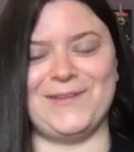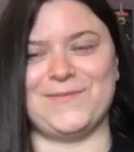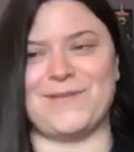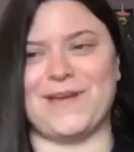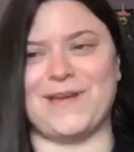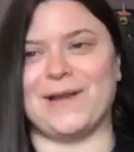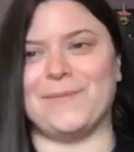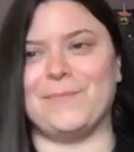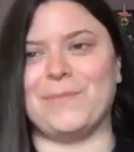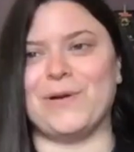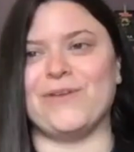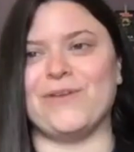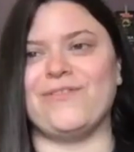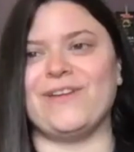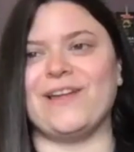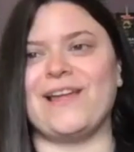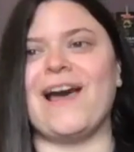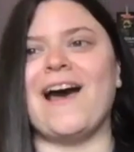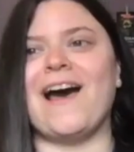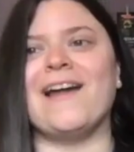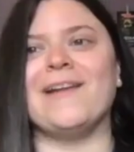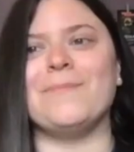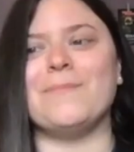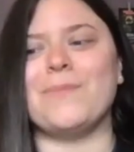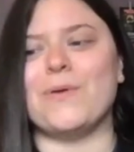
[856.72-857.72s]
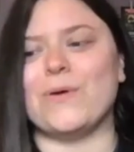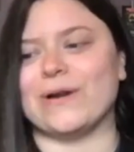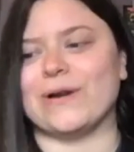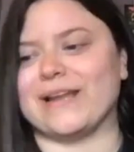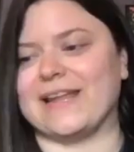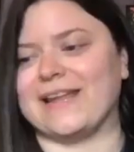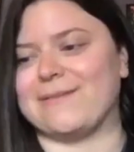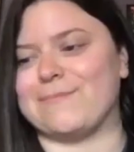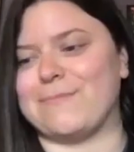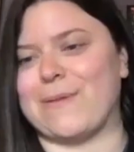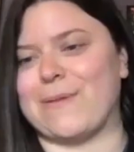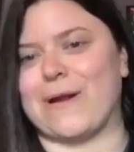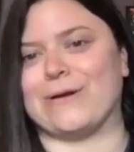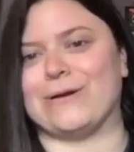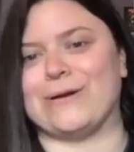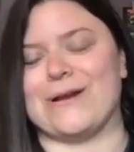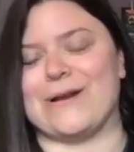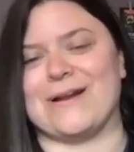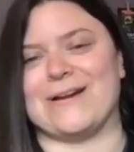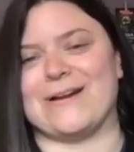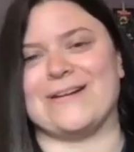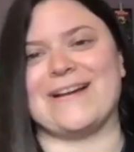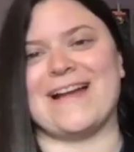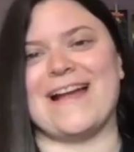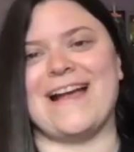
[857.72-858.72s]
You've got a perfect onboarding
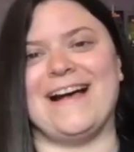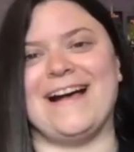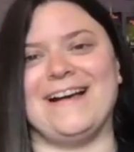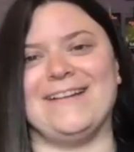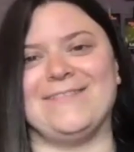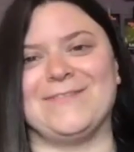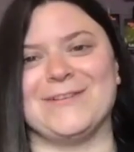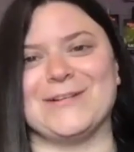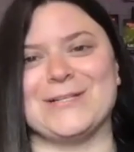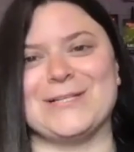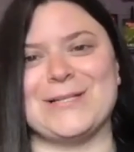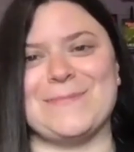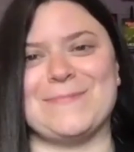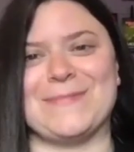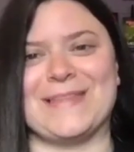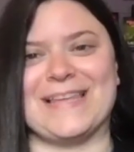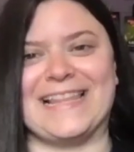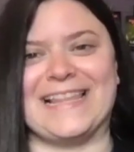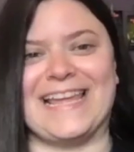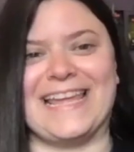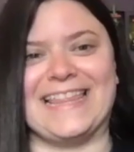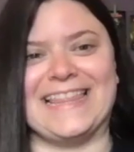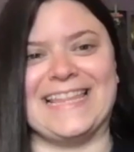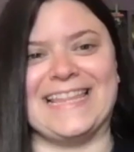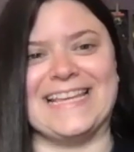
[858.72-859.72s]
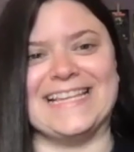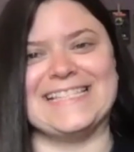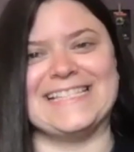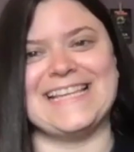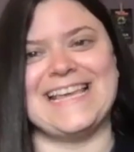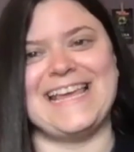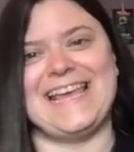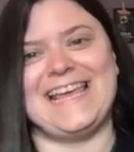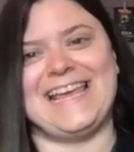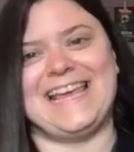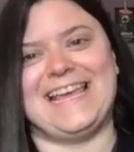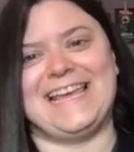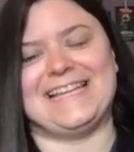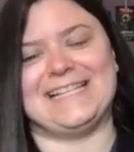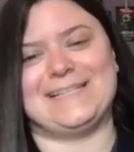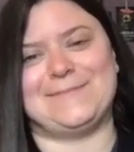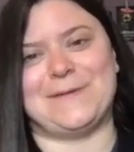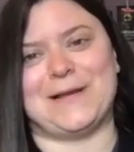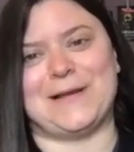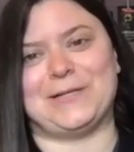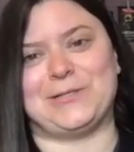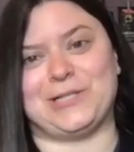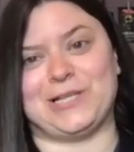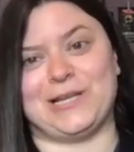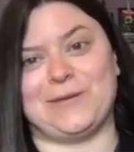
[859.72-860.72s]
partner for something like this,
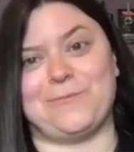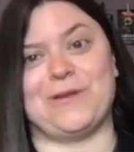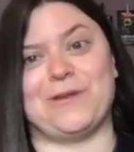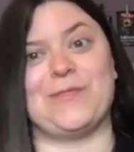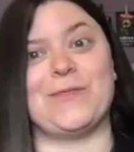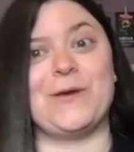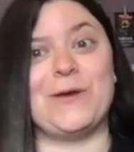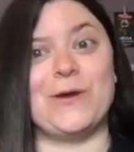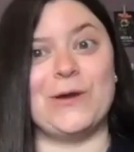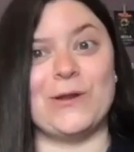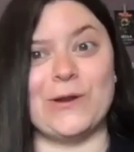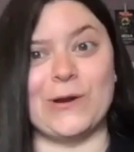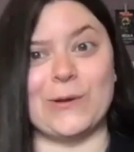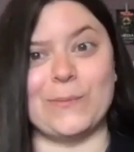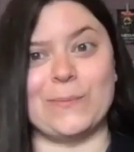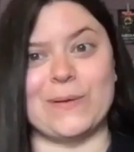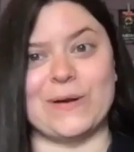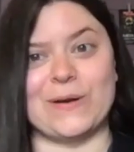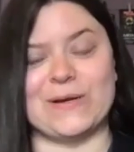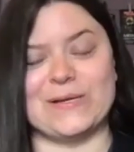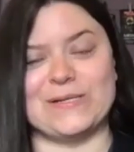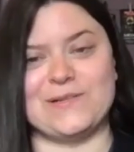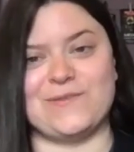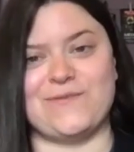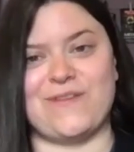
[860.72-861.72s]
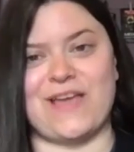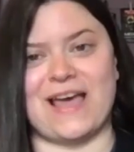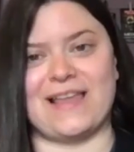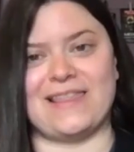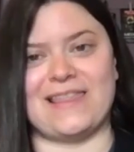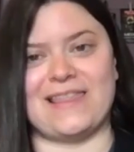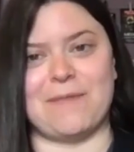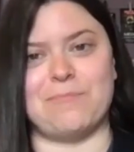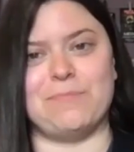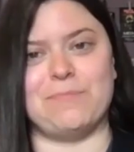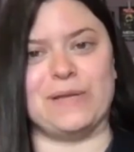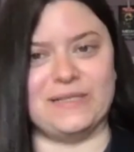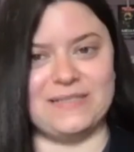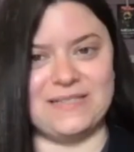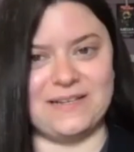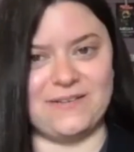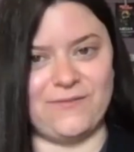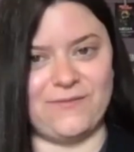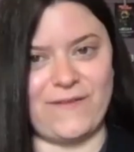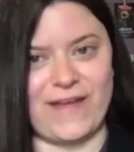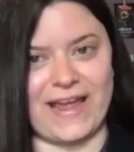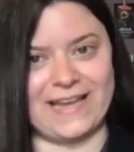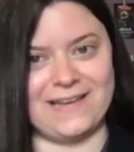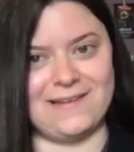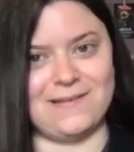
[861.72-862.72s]
especially with the Good Earpers. You've got that
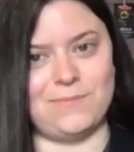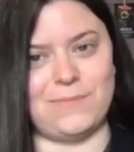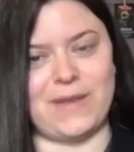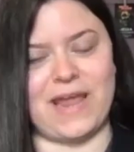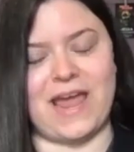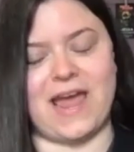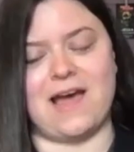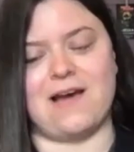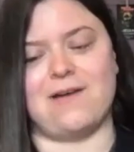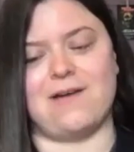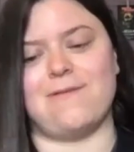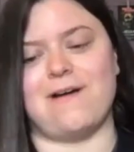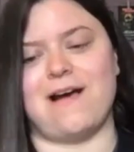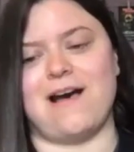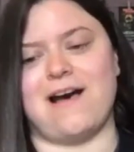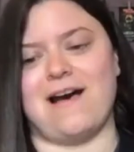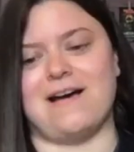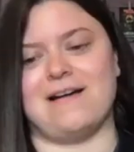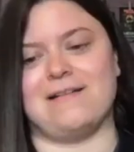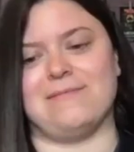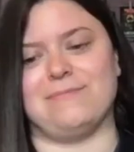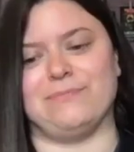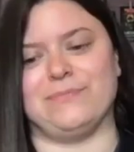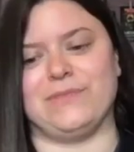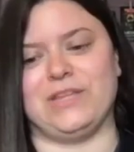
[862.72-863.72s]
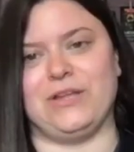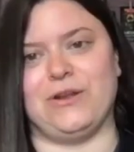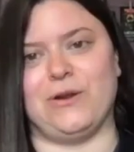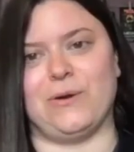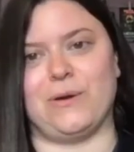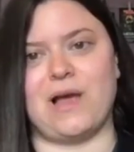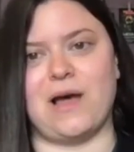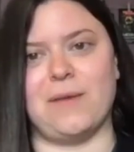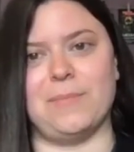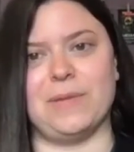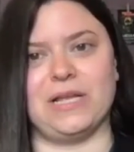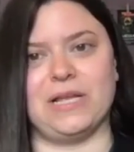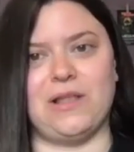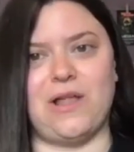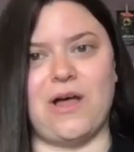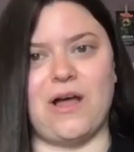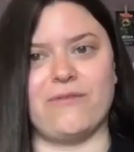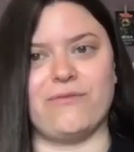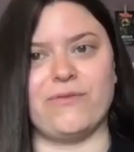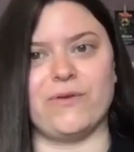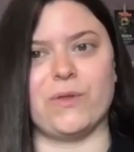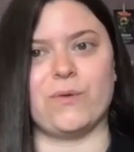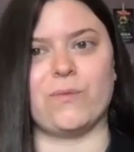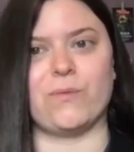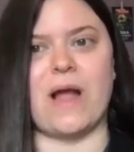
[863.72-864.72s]
built-in fandom now, you know, coming
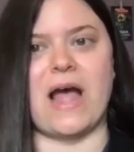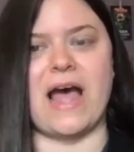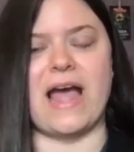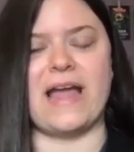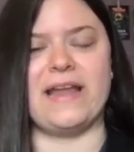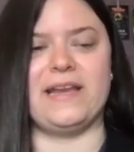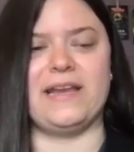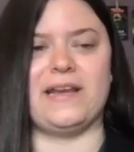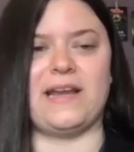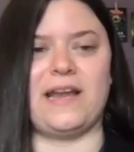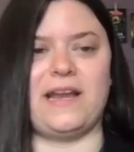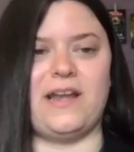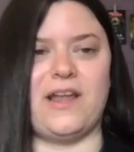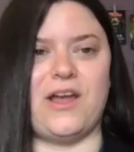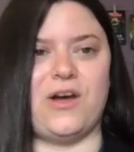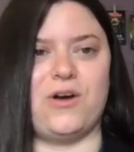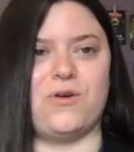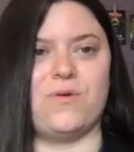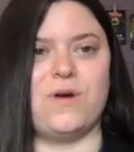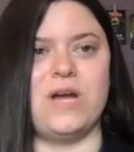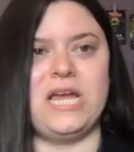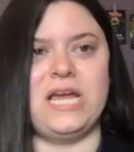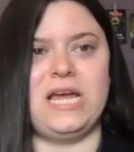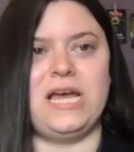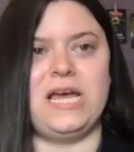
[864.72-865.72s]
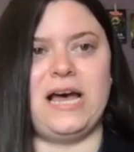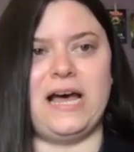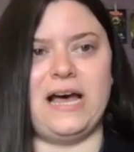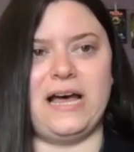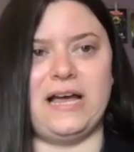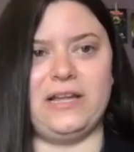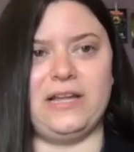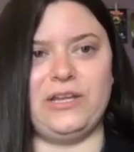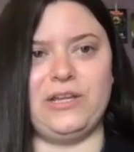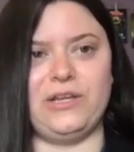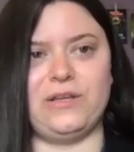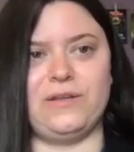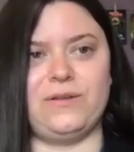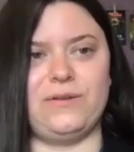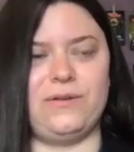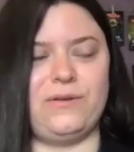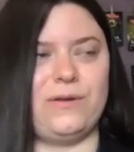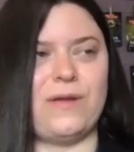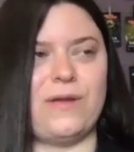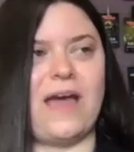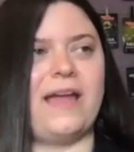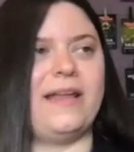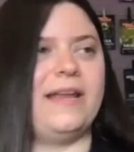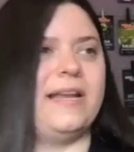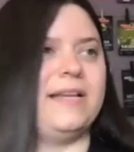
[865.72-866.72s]
along for the ride. And I know
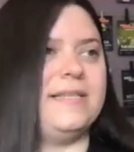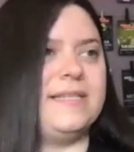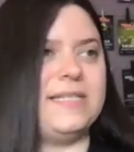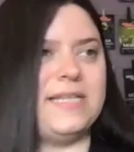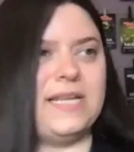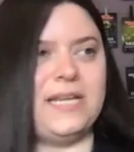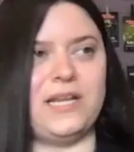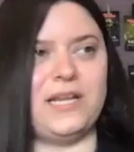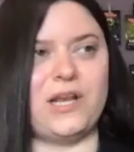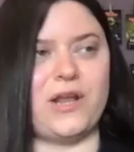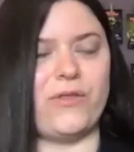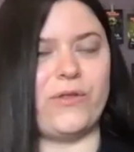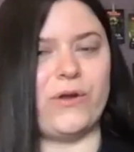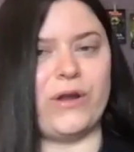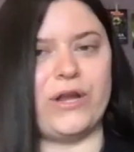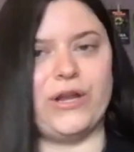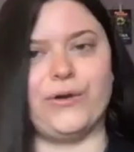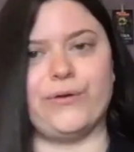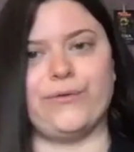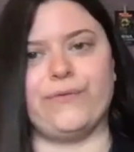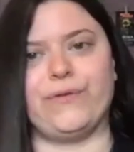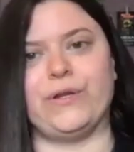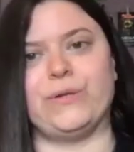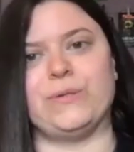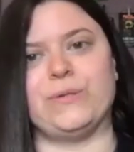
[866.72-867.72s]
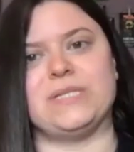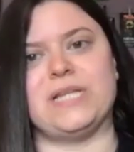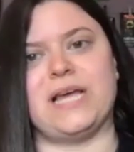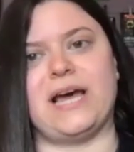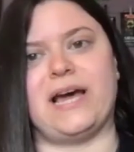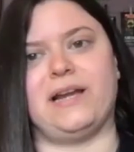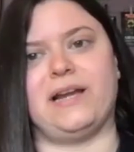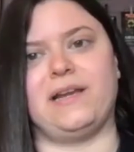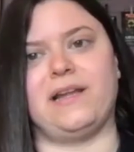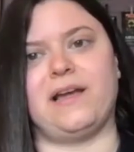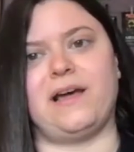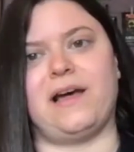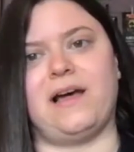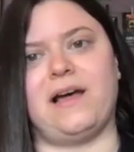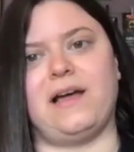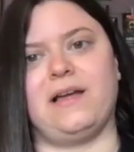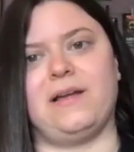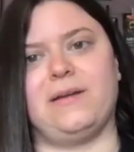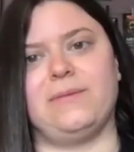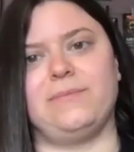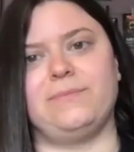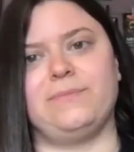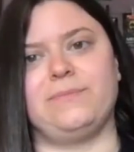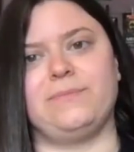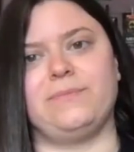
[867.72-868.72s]
I had seen in other interviews
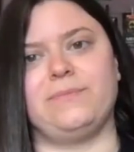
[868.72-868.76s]
that